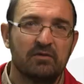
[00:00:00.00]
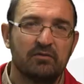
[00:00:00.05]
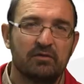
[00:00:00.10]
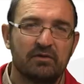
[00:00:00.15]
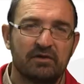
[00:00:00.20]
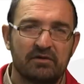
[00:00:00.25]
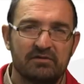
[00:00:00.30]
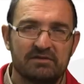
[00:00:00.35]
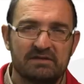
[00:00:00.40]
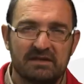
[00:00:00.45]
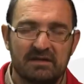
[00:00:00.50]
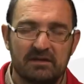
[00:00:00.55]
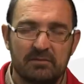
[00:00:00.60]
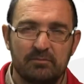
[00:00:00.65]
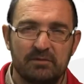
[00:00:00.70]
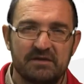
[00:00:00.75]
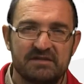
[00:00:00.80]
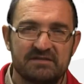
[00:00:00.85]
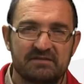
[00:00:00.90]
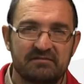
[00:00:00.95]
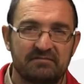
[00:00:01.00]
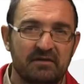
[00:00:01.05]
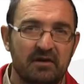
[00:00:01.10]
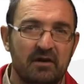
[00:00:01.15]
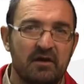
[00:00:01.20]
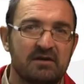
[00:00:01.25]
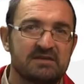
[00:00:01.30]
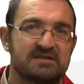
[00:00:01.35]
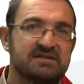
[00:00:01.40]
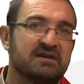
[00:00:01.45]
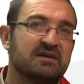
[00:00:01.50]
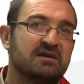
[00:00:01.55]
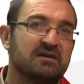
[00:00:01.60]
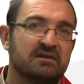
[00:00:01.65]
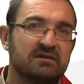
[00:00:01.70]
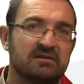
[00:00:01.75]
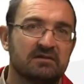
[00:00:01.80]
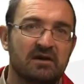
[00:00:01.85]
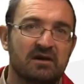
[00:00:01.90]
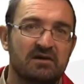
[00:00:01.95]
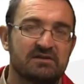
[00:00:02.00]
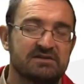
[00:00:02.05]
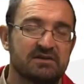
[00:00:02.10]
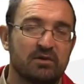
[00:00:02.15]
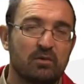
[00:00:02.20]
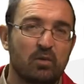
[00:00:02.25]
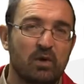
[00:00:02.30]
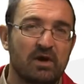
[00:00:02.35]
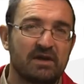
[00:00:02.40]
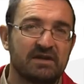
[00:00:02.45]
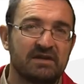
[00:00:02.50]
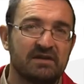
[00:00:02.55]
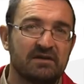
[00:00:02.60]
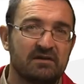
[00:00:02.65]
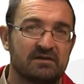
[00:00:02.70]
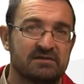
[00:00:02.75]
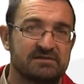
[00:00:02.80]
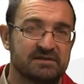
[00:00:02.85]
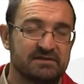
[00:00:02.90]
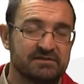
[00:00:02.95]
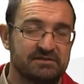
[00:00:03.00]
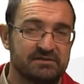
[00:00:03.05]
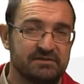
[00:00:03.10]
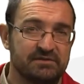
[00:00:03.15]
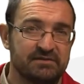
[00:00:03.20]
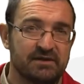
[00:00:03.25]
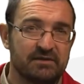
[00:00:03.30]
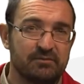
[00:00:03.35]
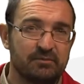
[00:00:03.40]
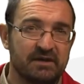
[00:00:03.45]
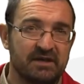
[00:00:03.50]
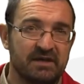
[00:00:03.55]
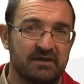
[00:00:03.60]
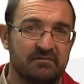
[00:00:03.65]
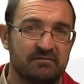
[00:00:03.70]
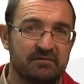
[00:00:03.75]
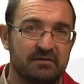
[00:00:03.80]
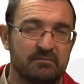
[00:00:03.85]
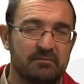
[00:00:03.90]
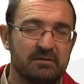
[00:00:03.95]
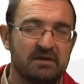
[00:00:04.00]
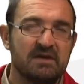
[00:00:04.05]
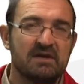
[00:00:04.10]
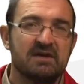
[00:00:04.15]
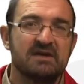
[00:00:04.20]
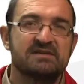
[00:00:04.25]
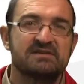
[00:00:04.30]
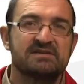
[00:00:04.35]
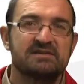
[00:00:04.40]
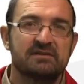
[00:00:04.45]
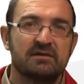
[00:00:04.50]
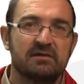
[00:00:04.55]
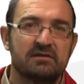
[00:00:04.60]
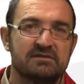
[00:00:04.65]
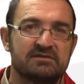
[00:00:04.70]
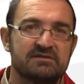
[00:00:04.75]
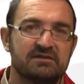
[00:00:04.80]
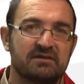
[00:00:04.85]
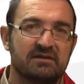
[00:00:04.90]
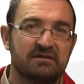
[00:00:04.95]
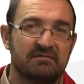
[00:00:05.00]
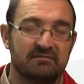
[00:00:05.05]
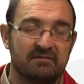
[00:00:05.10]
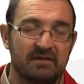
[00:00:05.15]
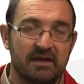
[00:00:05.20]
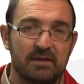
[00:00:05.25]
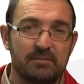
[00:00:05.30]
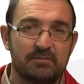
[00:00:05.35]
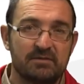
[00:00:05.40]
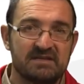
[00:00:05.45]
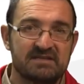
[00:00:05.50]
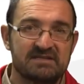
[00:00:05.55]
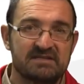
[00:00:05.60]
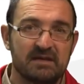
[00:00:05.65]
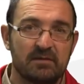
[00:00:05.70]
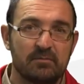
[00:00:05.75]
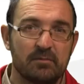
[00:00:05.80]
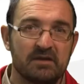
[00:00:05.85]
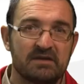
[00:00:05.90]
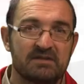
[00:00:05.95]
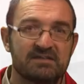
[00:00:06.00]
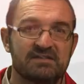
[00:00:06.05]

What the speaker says: Those little bits of ASA 1 and ASA 2 that we give them starts to develop the stomach,